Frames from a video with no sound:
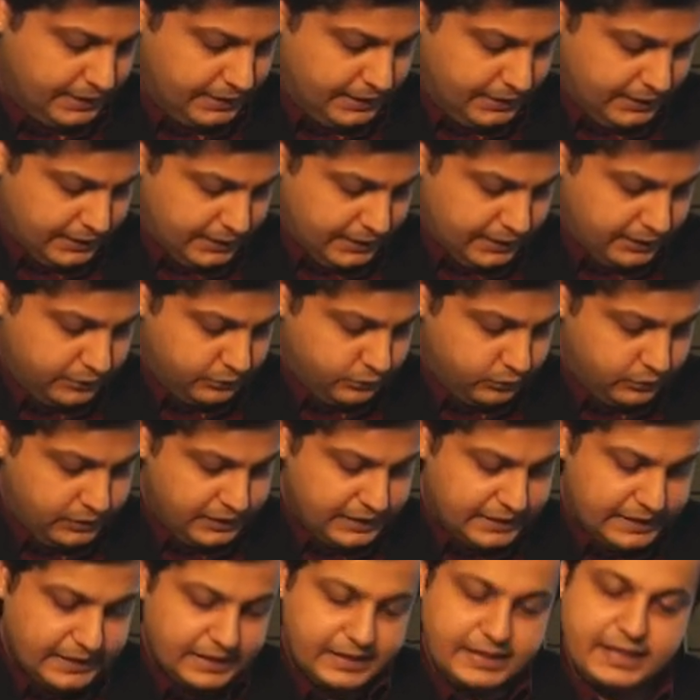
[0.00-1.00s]
he only
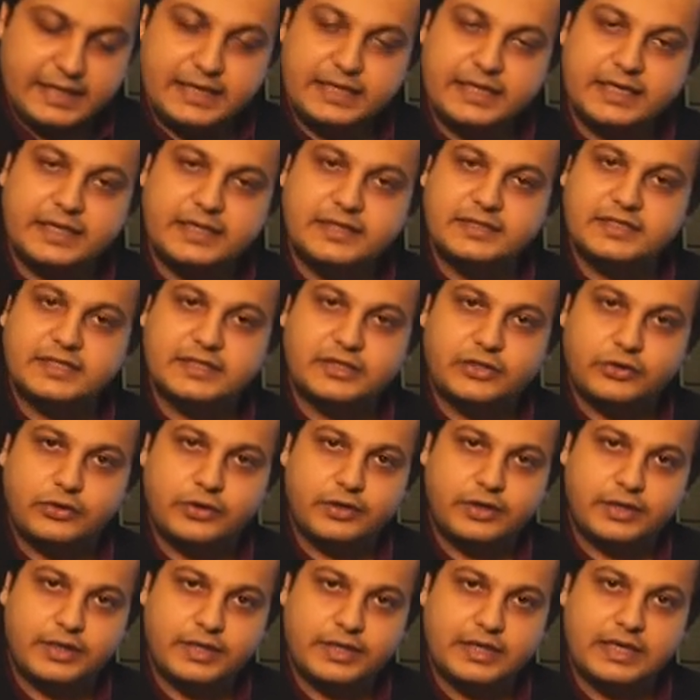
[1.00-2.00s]
delegated his
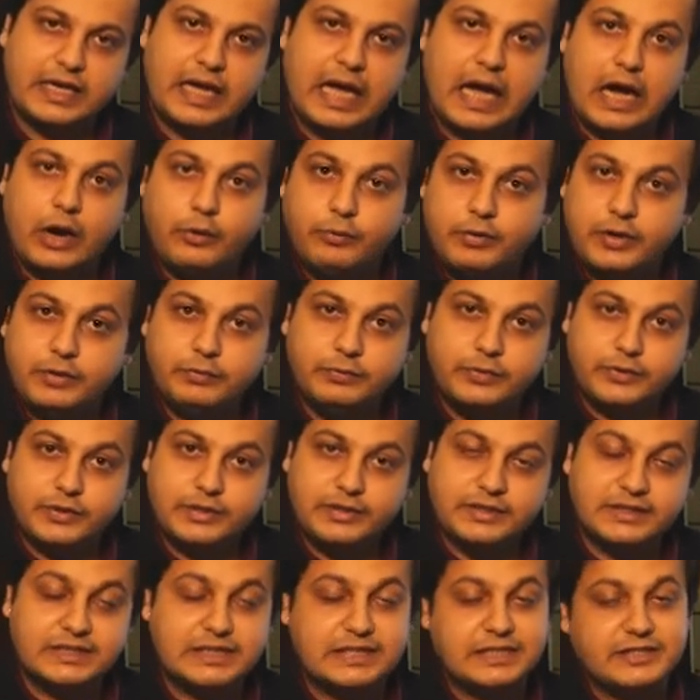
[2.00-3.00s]
authority. However,
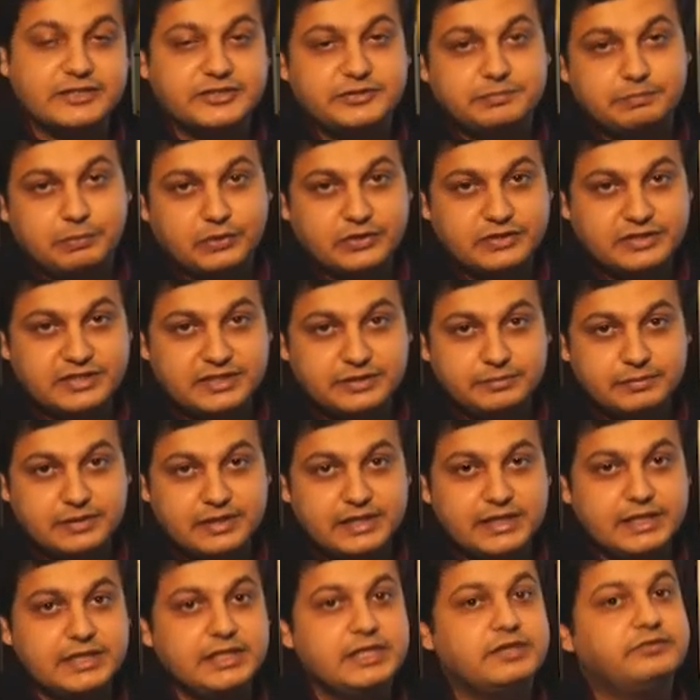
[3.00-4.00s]
the
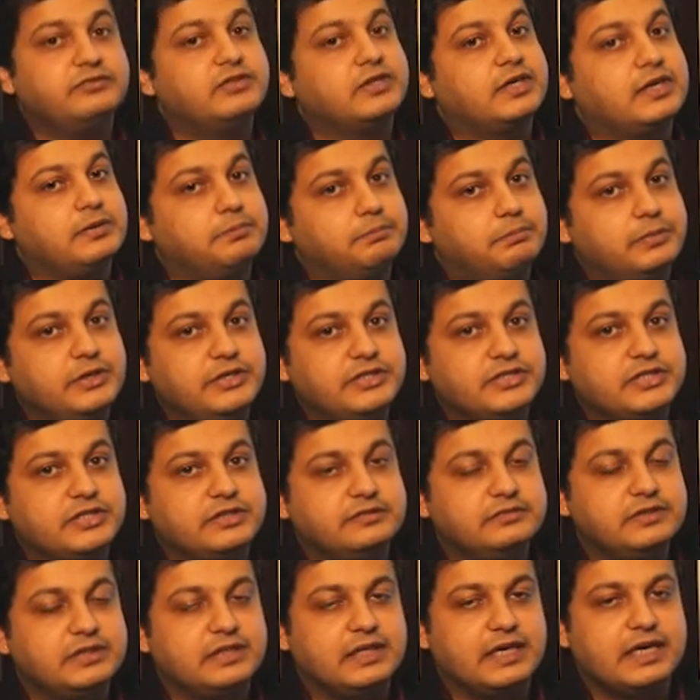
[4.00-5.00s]
responsibility of the completion
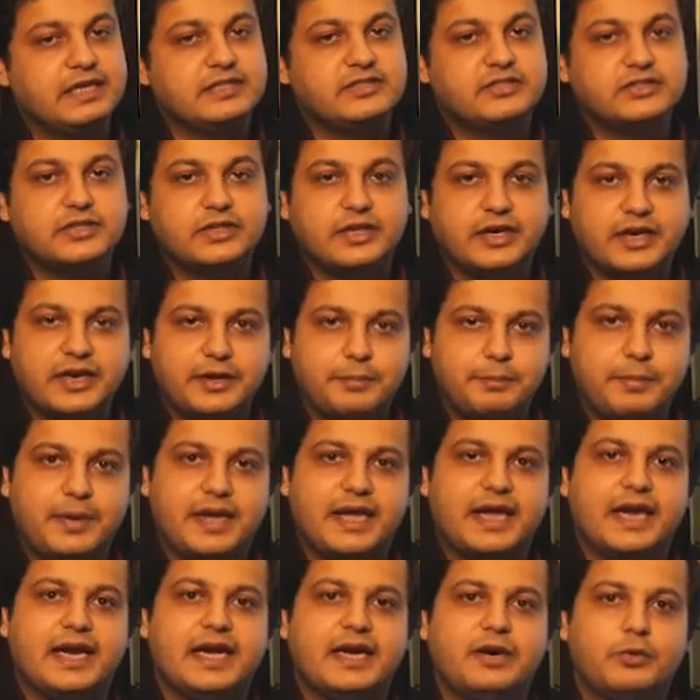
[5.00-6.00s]
of the task
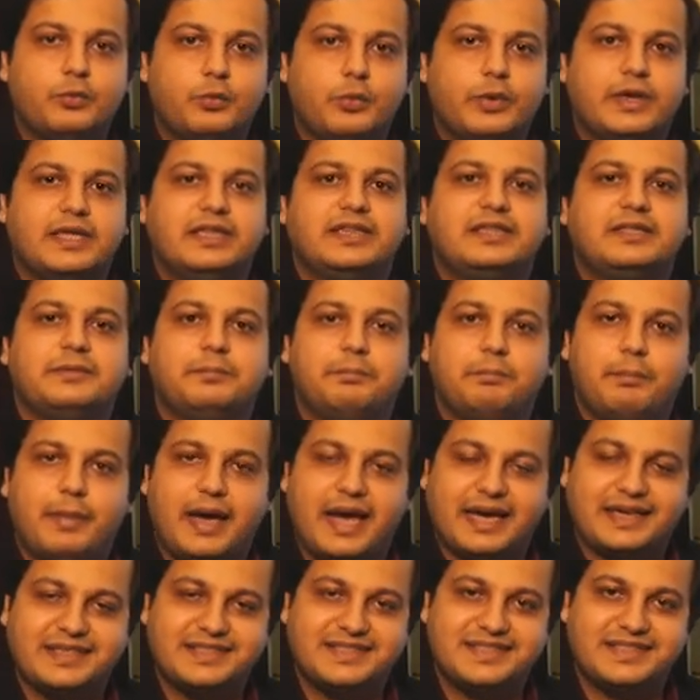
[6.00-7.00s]
remained with
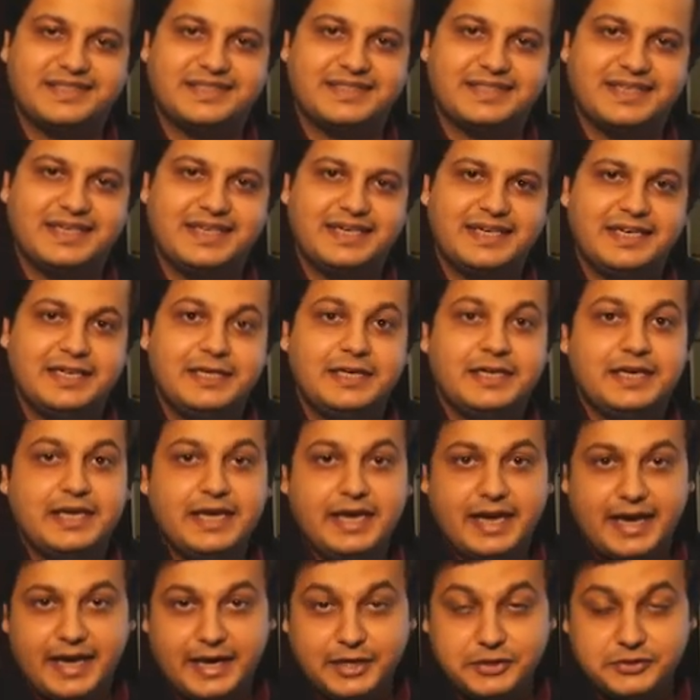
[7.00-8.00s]
Max.
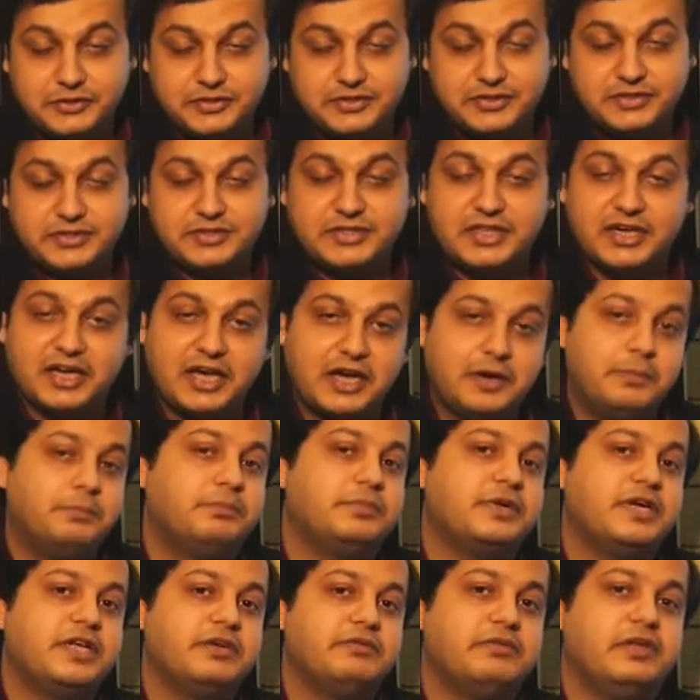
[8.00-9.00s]
Hence, the
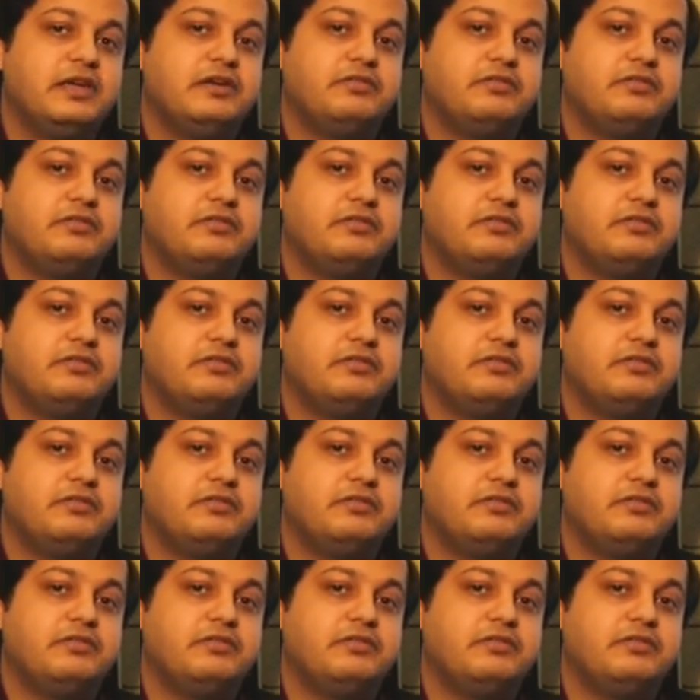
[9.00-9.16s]
company will